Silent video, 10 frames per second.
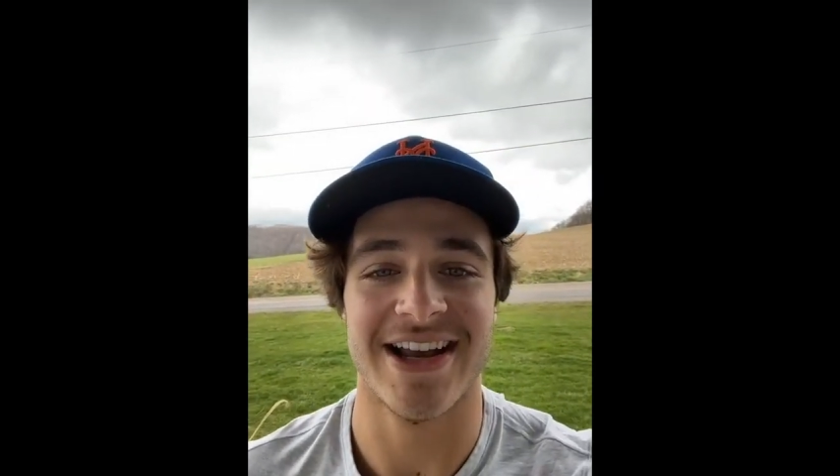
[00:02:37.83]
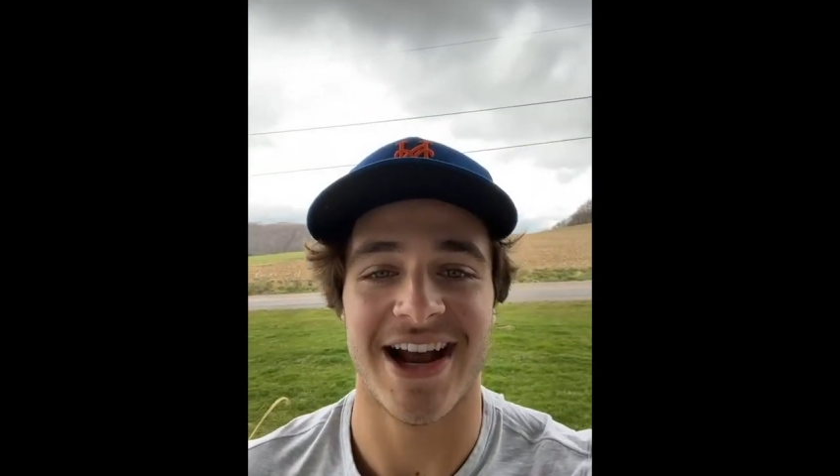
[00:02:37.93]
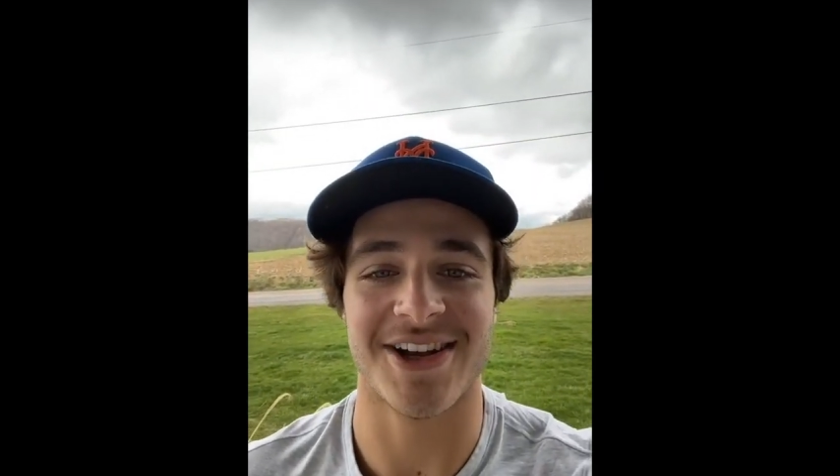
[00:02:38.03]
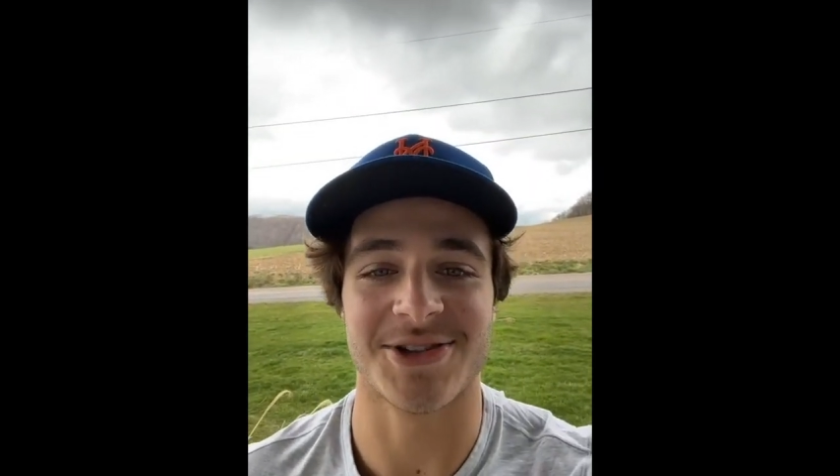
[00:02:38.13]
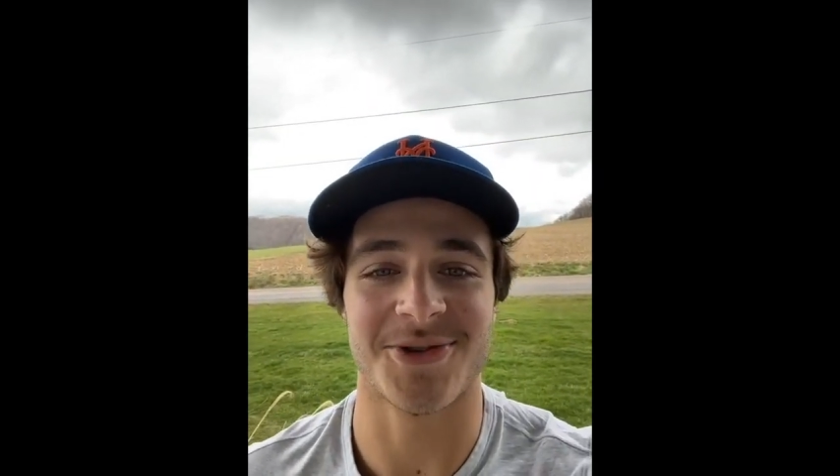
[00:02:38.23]

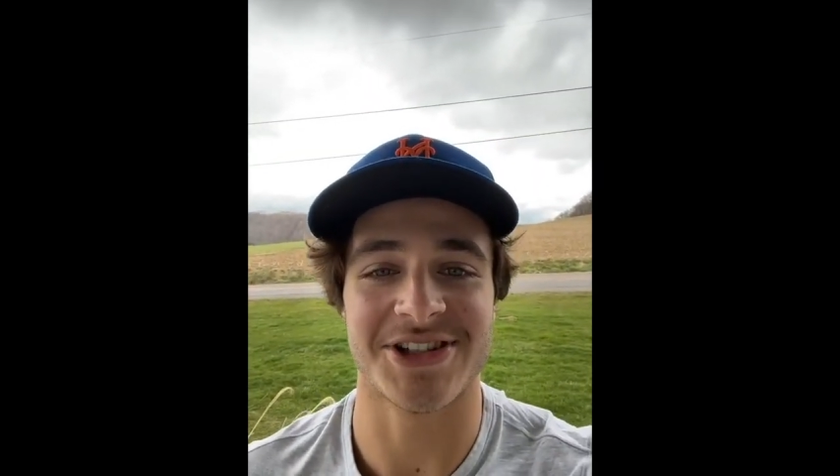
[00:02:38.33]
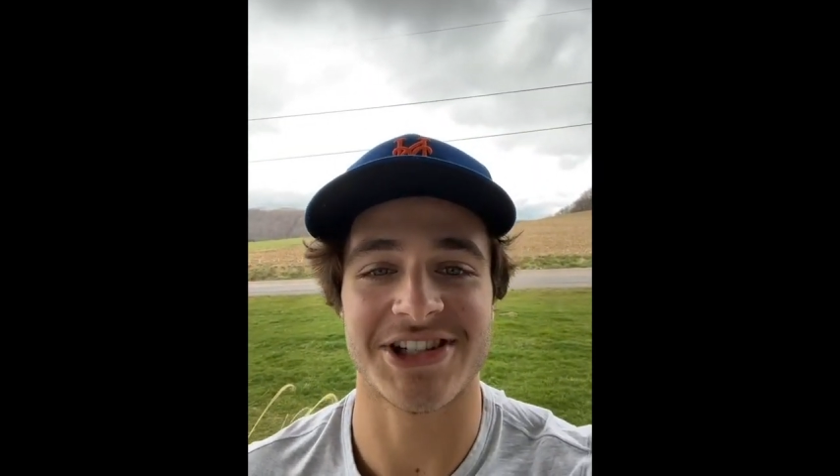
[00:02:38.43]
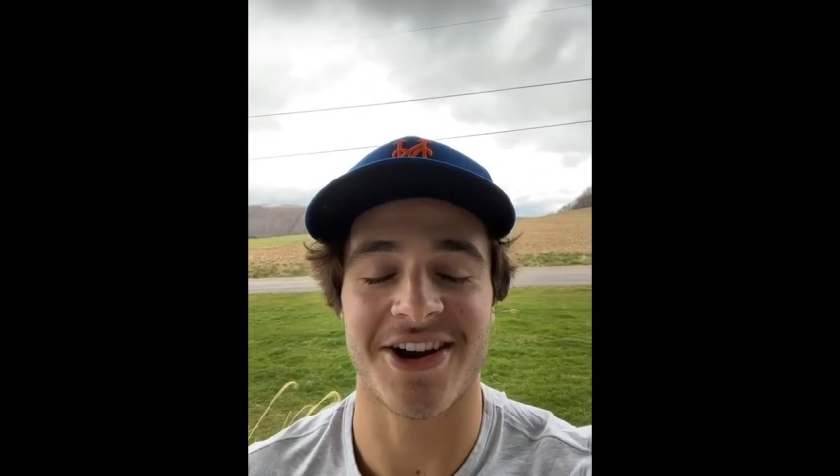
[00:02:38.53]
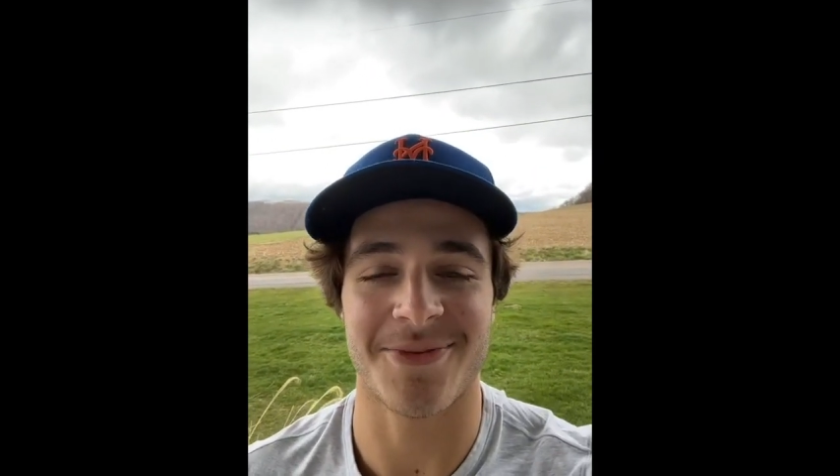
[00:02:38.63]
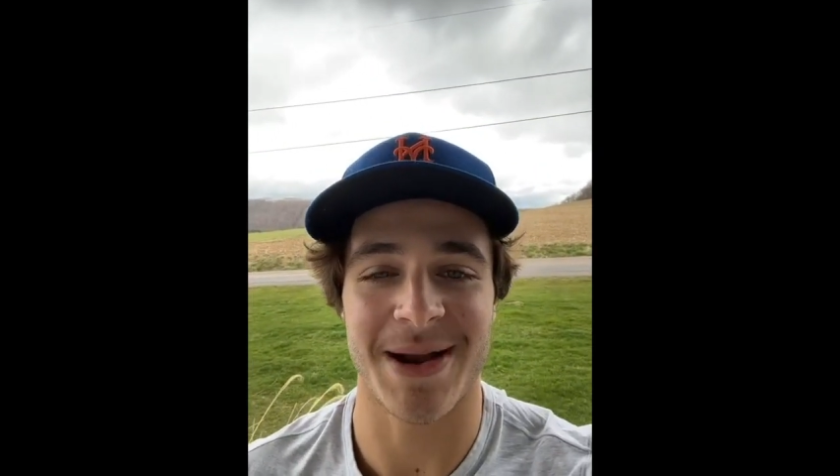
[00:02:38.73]
I also want to
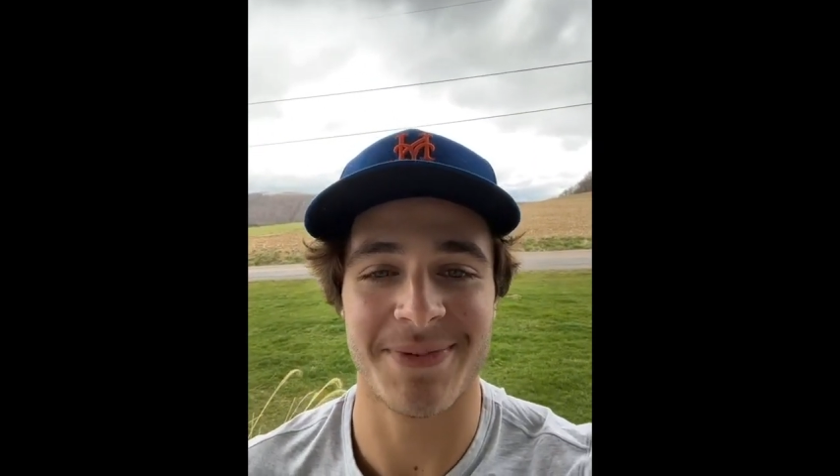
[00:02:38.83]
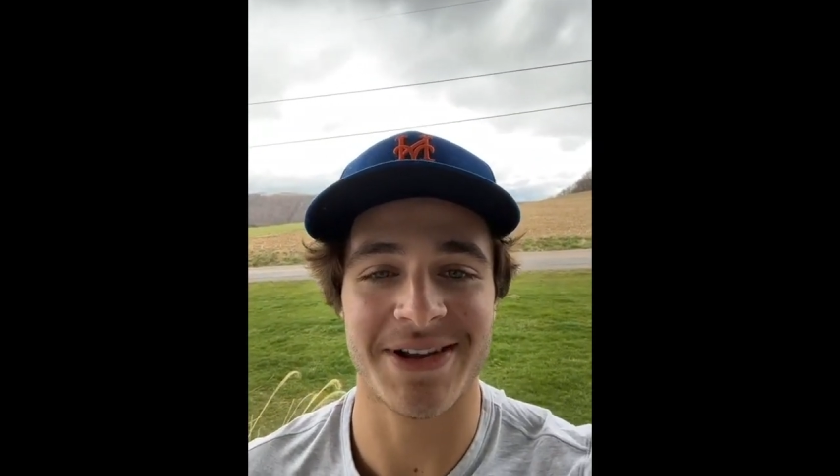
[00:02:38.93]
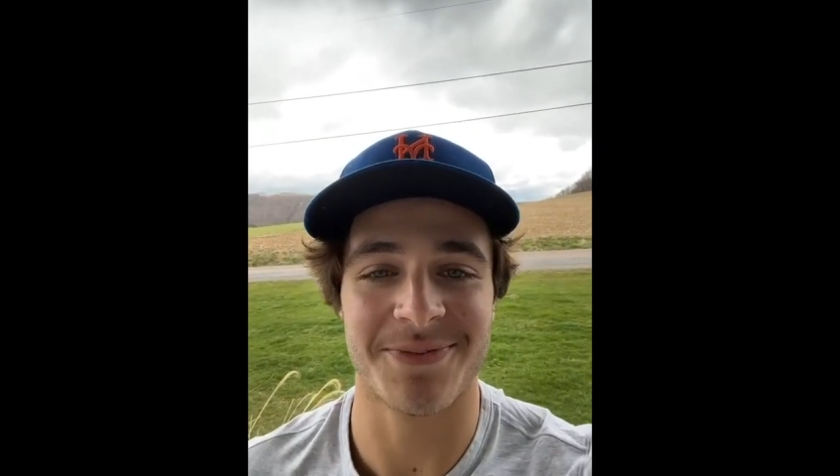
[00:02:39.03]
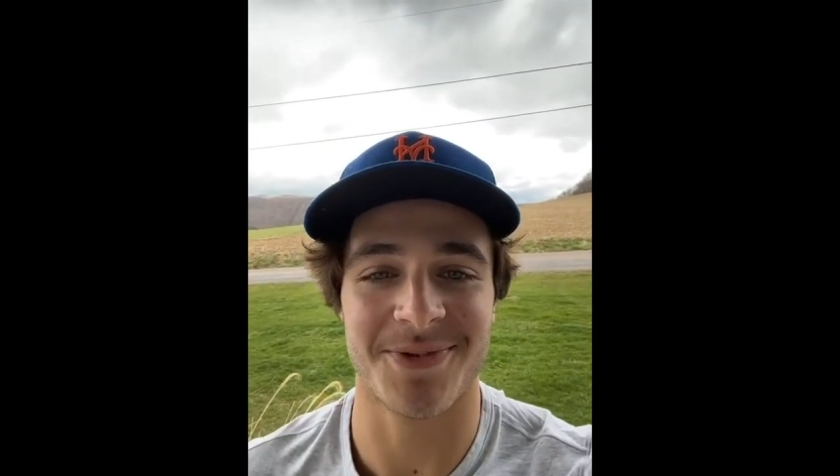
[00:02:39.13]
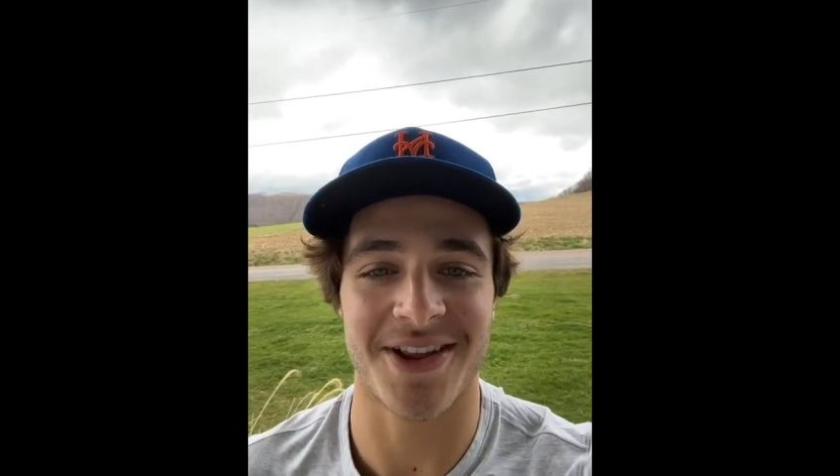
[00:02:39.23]
shout out my
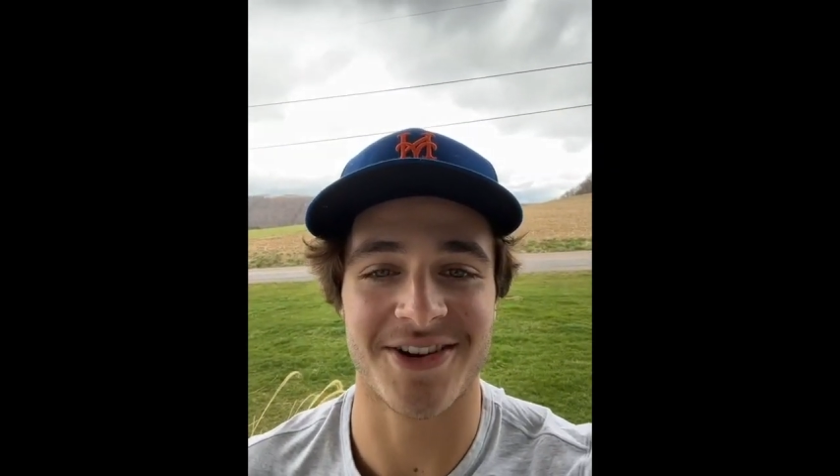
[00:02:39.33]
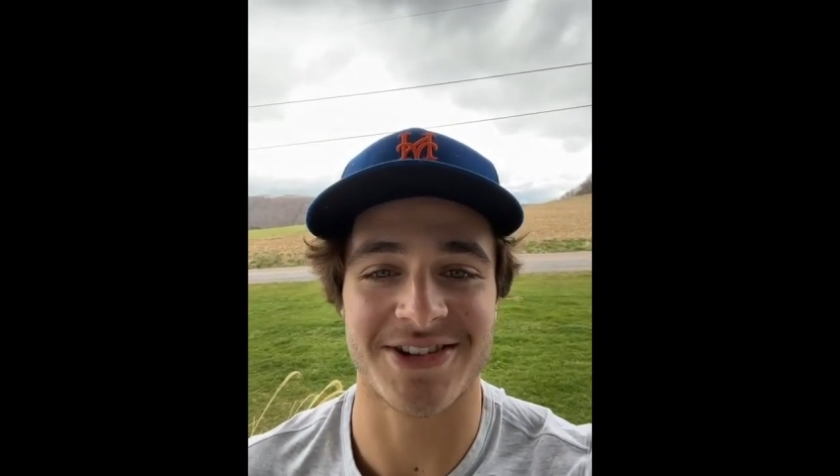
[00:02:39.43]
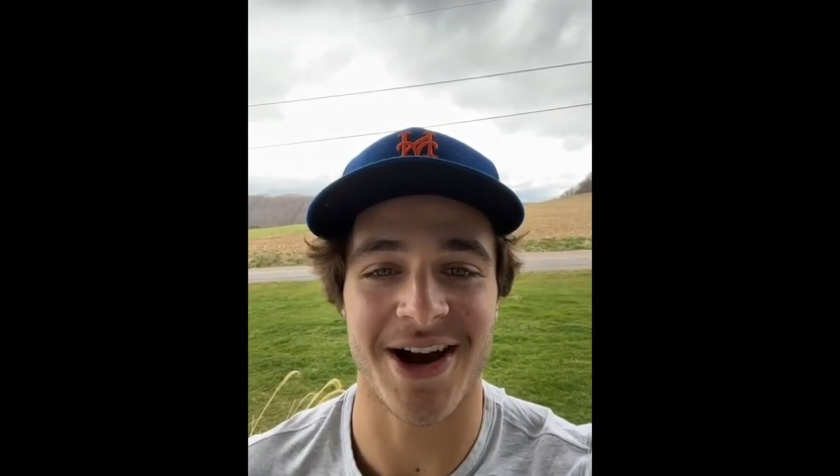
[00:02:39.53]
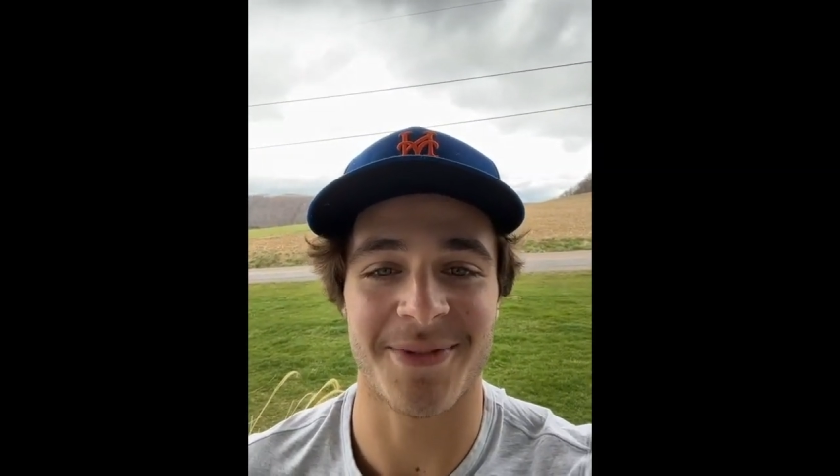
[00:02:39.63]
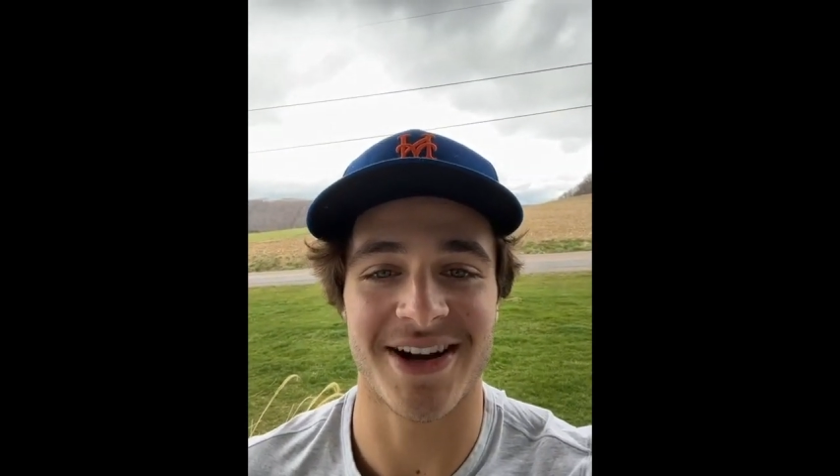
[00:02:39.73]
billet brother,
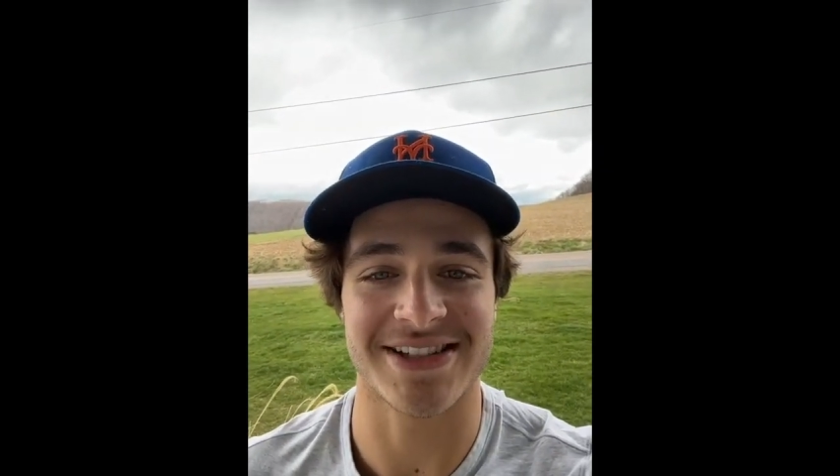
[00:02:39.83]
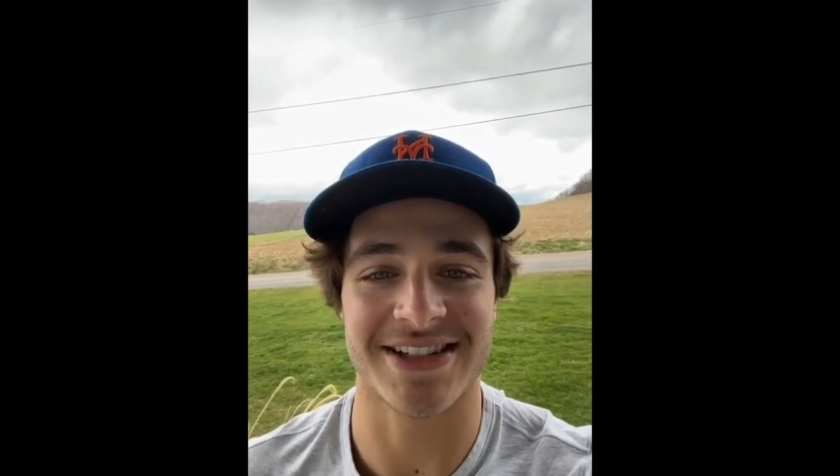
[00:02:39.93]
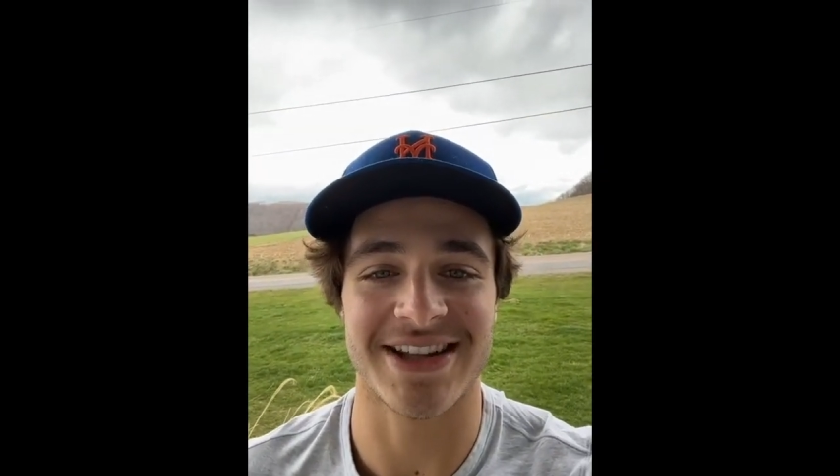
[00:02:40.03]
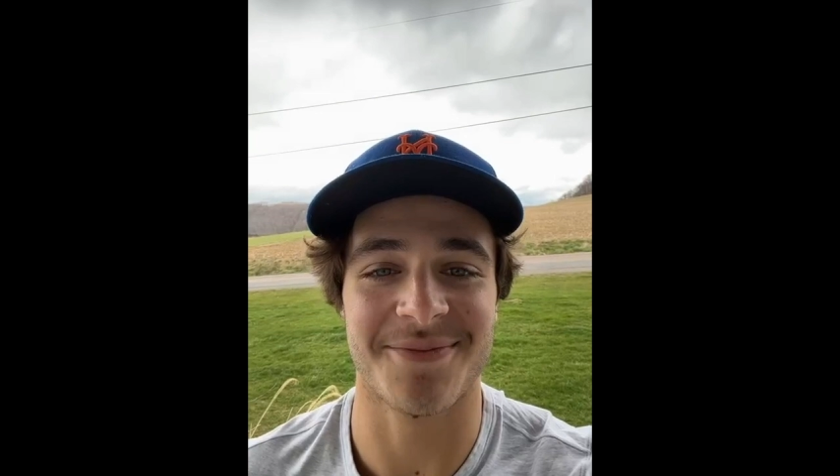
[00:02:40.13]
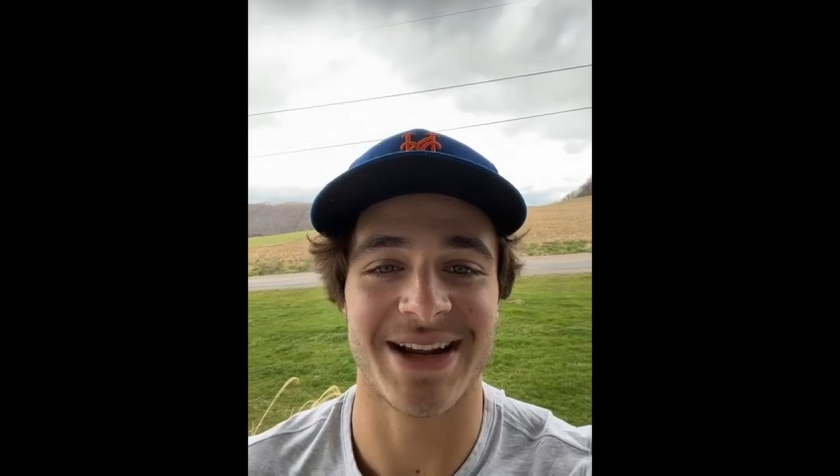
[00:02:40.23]
Tomahawks
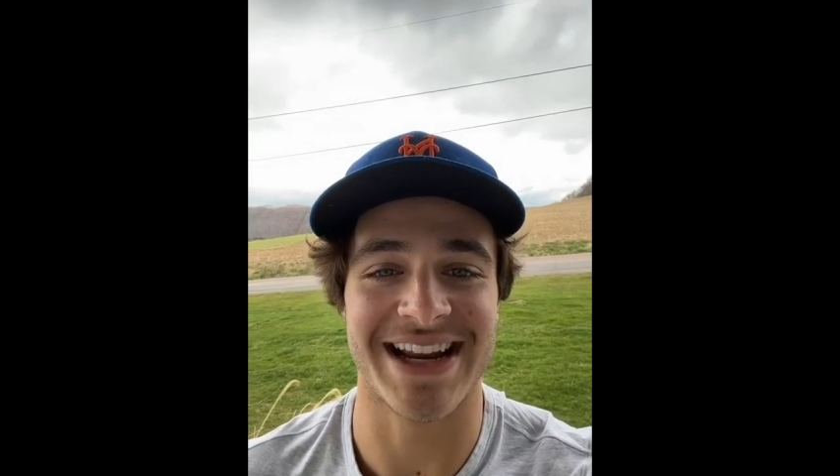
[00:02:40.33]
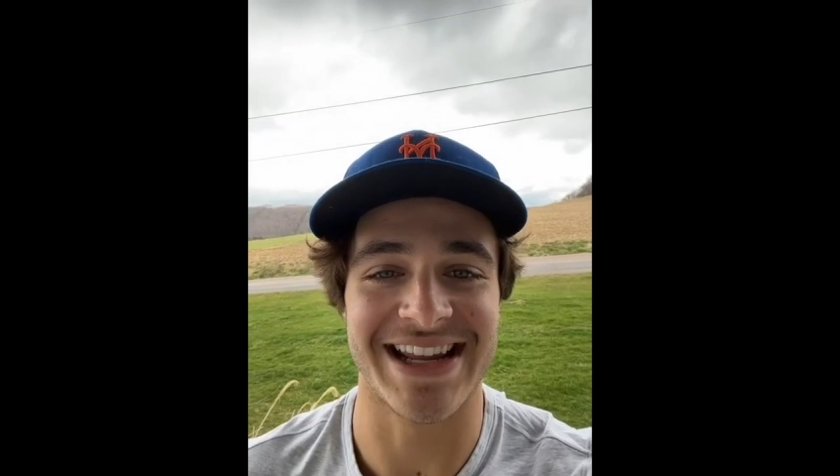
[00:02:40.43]
alumni,